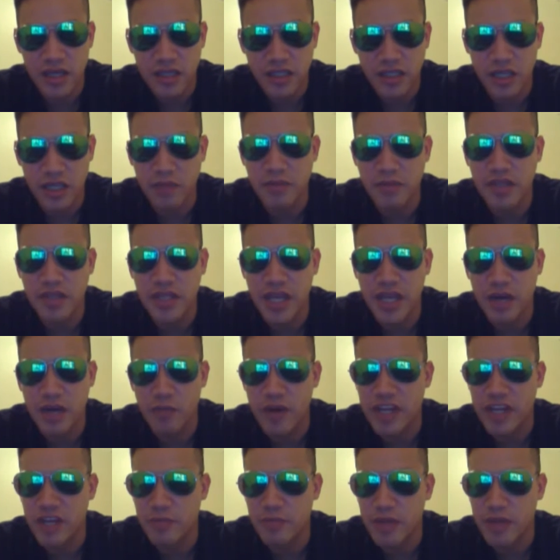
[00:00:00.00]
something that I
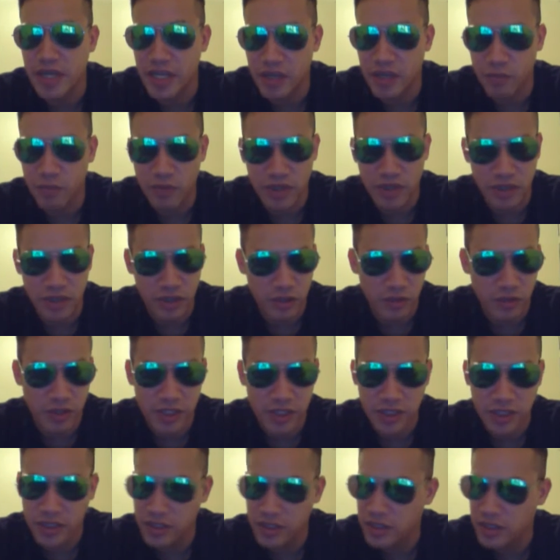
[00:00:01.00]
recommend anyone
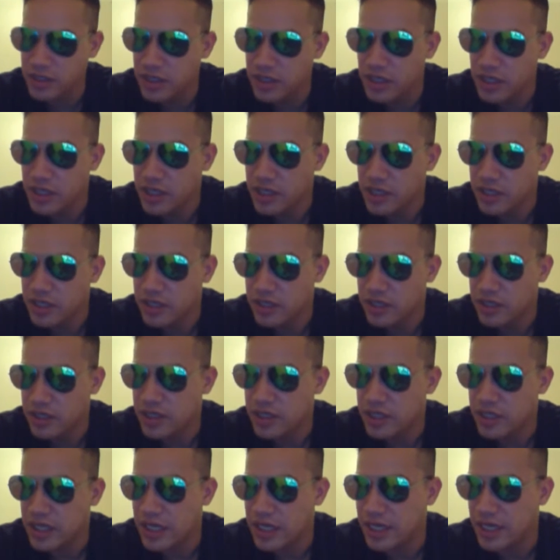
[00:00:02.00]
use.
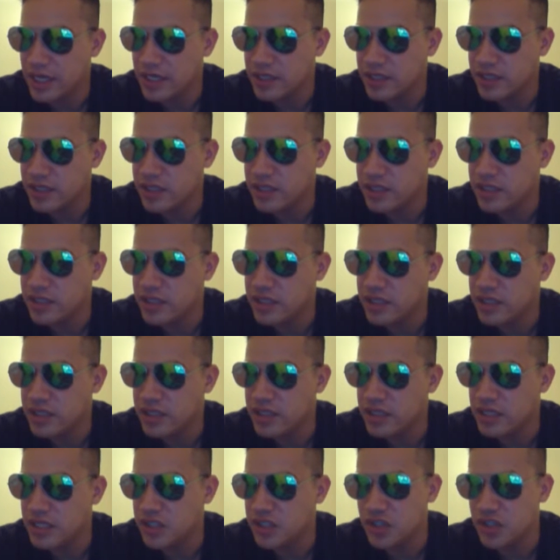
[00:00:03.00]
It is
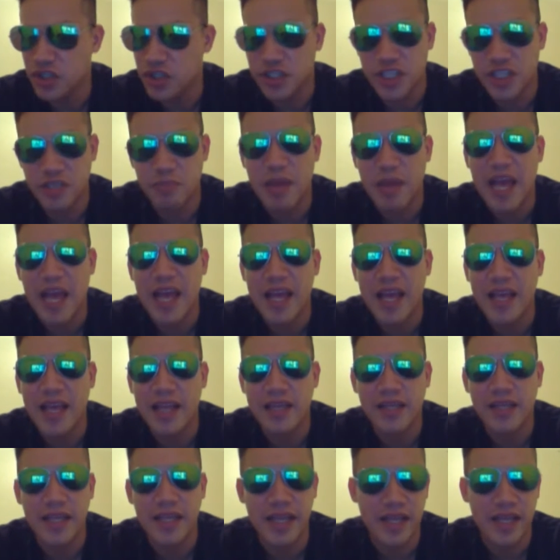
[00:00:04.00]
it is just as
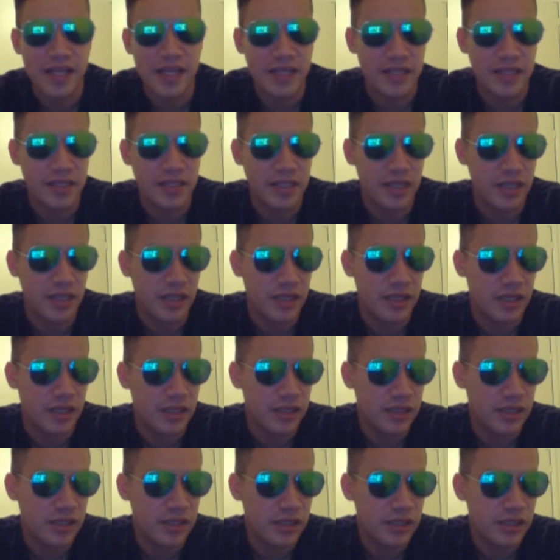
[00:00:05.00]
bad as uh,
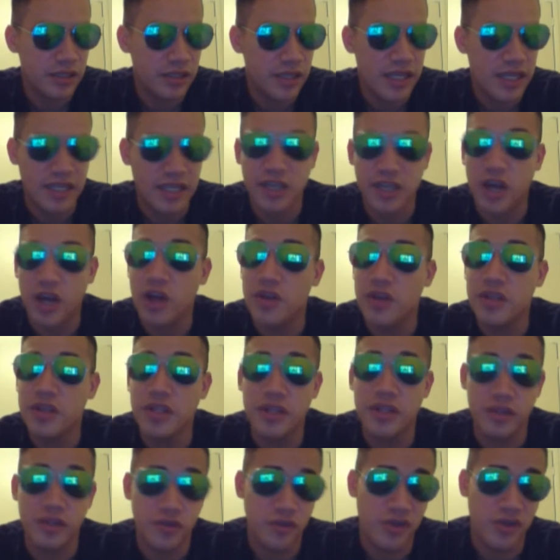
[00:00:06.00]
as all
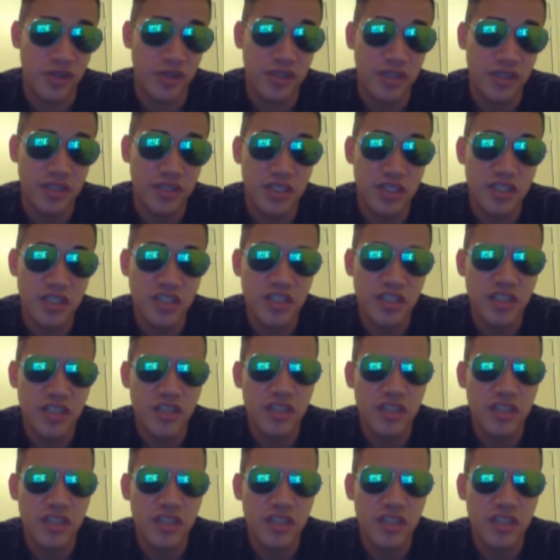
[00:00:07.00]
of the drugs.